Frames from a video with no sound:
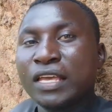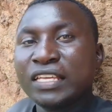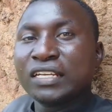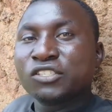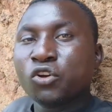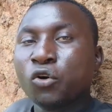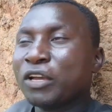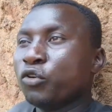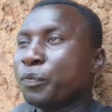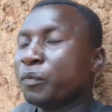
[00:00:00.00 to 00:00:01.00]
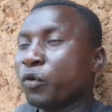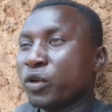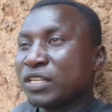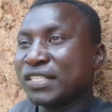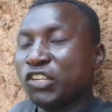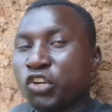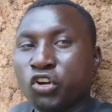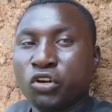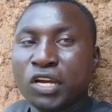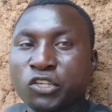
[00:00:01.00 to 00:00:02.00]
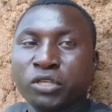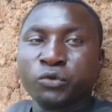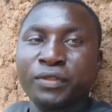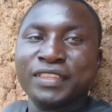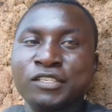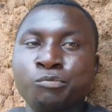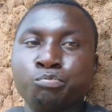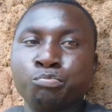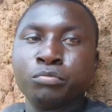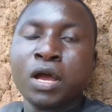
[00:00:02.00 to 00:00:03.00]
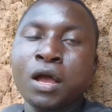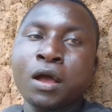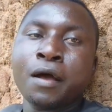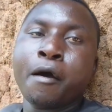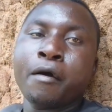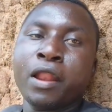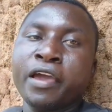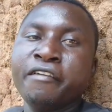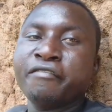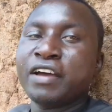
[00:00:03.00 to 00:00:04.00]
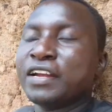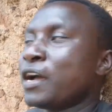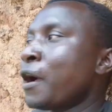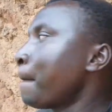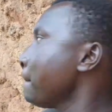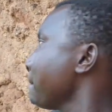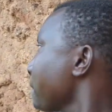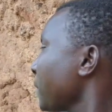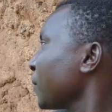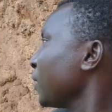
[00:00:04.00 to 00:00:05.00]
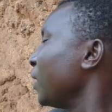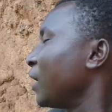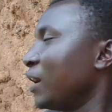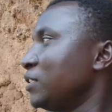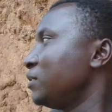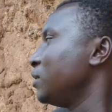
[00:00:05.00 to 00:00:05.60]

Yeah, so my good people, we are still going on actually with this live, and guys,